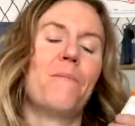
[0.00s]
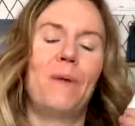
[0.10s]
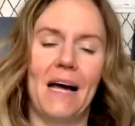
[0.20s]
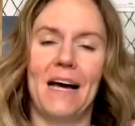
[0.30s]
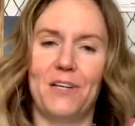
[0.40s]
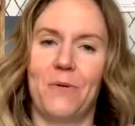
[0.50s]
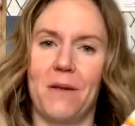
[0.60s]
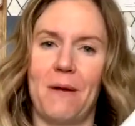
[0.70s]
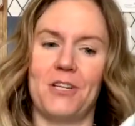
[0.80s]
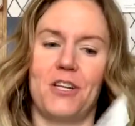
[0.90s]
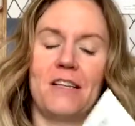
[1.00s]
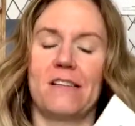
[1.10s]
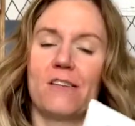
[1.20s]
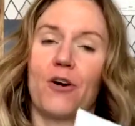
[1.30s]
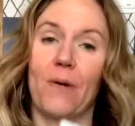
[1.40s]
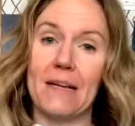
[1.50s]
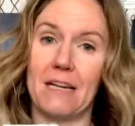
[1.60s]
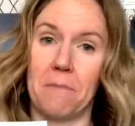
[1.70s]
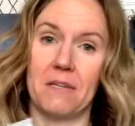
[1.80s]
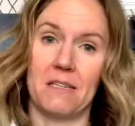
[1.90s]
But I do want to mention this is a great
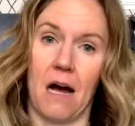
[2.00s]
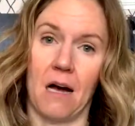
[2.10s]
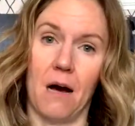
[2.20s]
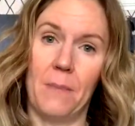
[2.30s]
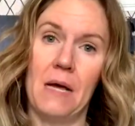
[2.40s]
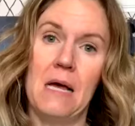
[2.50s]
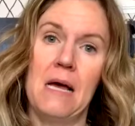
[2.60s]
time to stock up.